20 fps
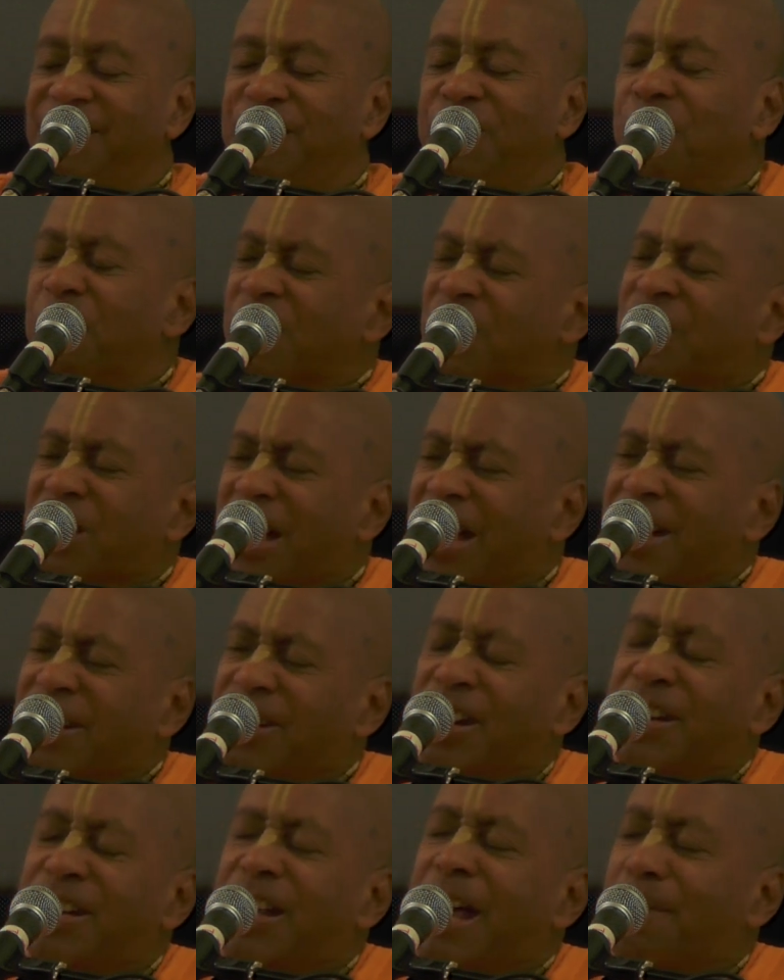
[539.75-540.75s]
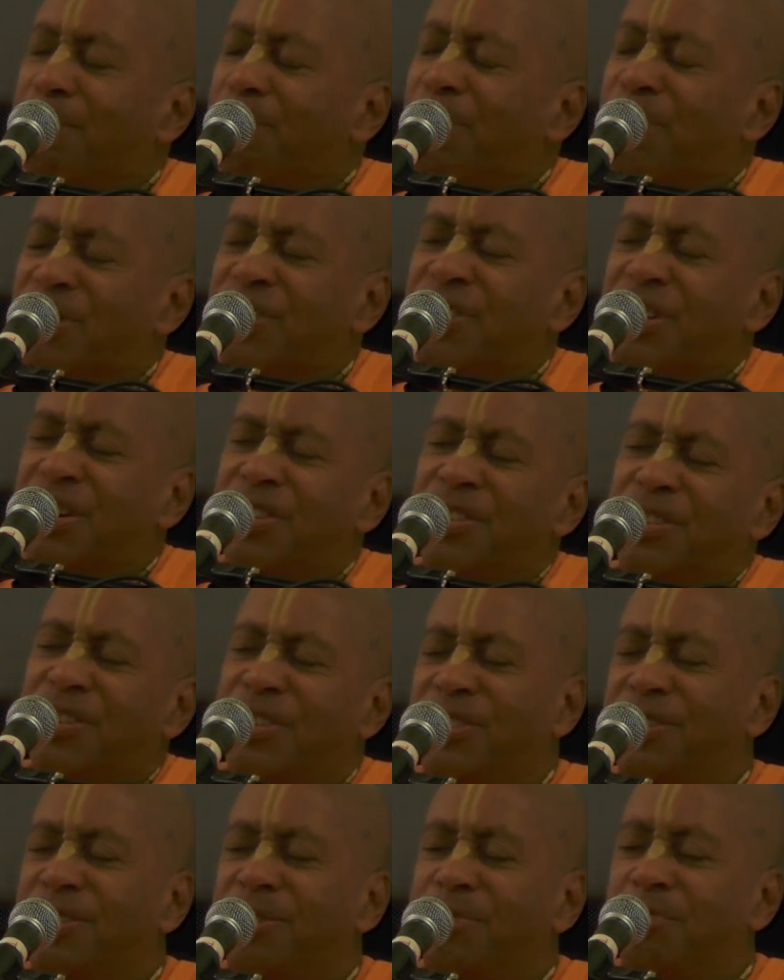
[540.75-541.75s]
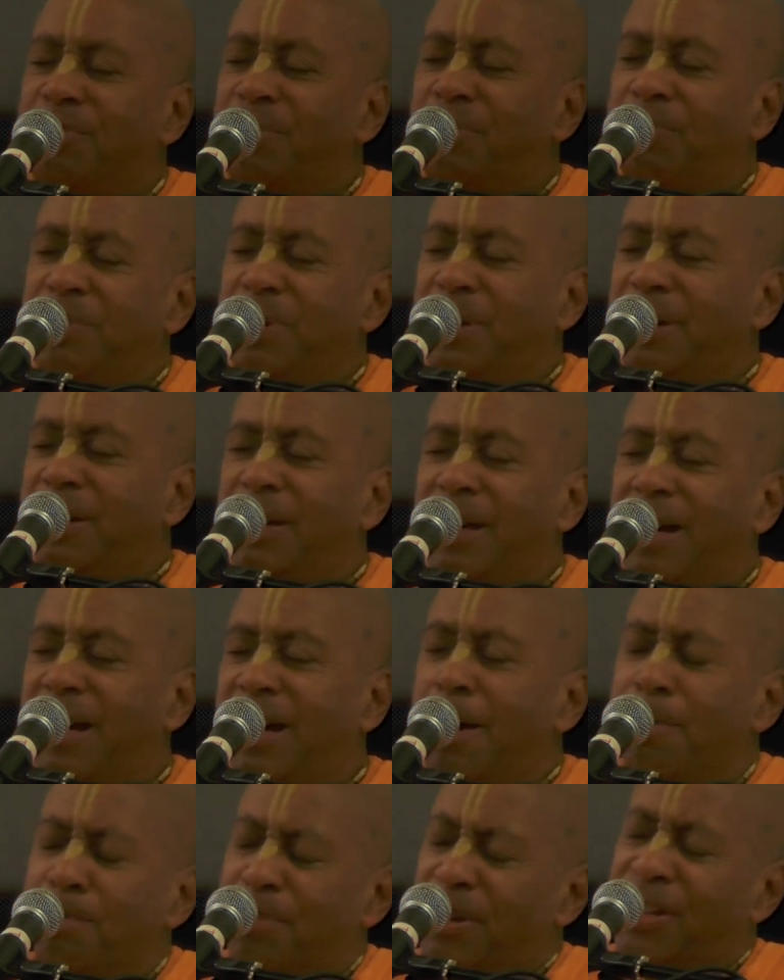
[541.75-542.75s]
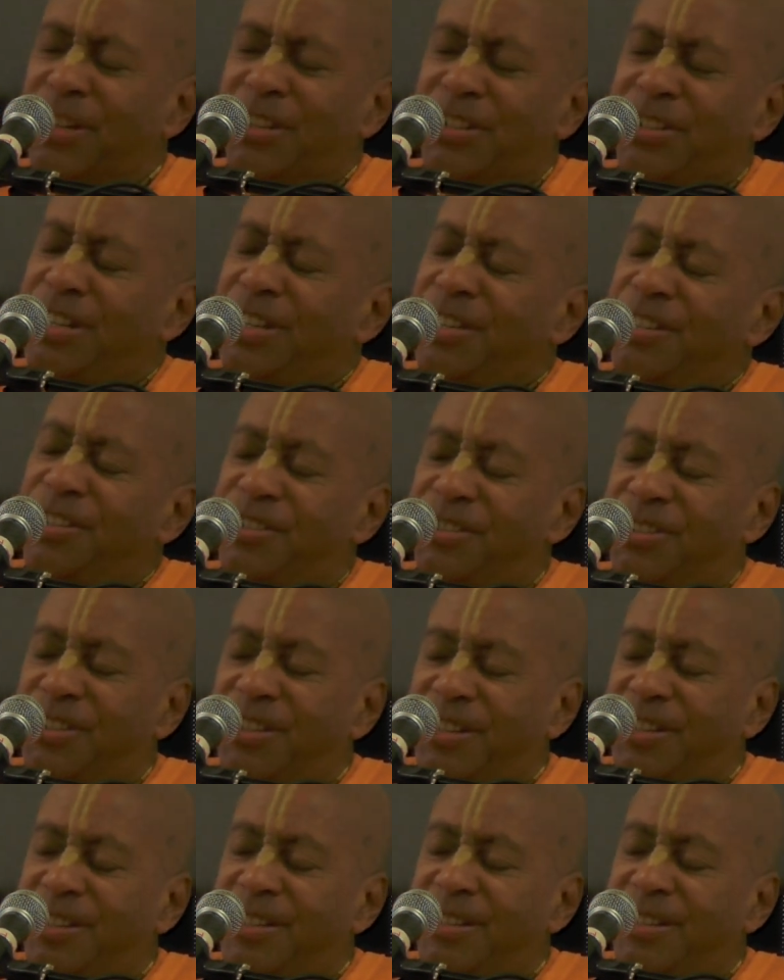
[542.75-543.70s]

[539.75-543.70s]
You resented that person's abilities.